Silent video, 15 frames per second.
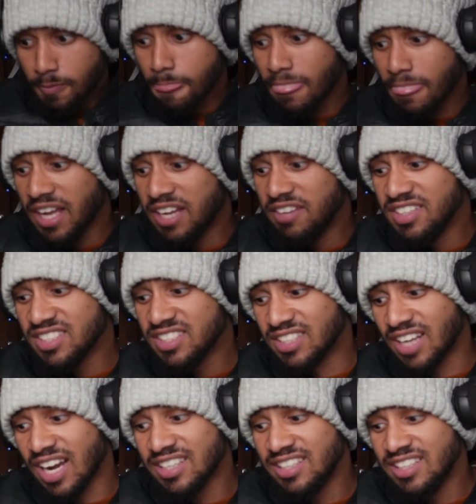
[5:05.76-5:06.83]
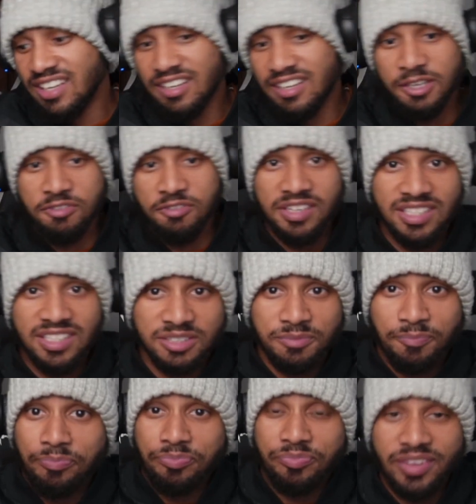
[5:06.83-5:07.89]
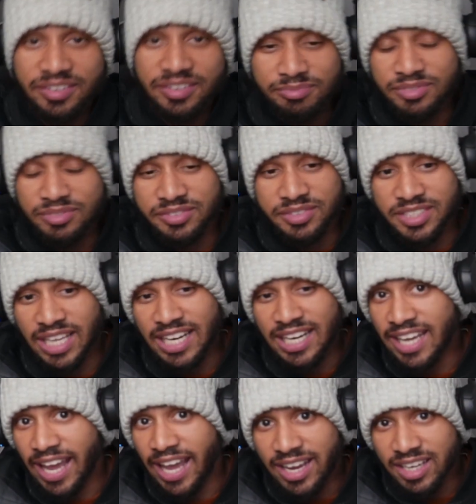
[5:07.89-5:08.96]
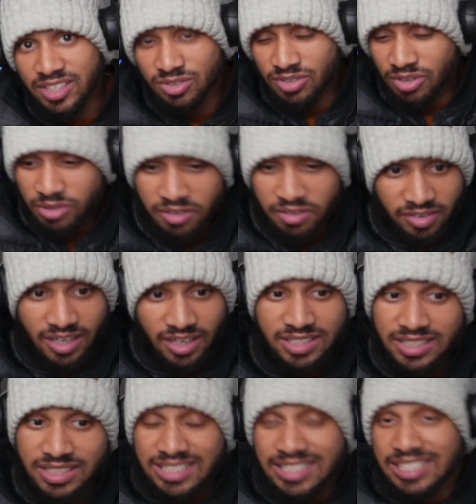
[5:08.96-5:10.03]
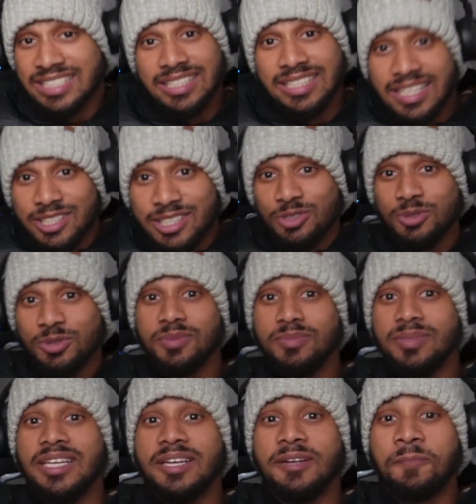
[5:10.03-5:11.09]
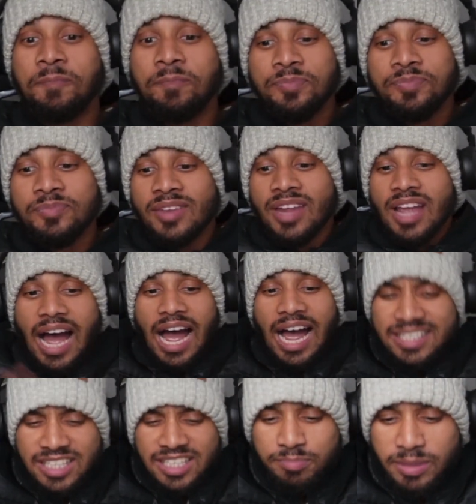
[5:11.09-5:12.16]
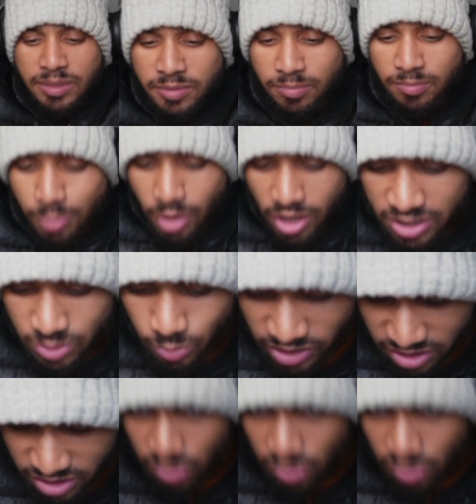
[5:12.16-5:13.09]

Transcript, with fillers: If he's a drug dealer, if he's selling ass on OnlyFans, it has nothing to do with me. I think people pocket watch too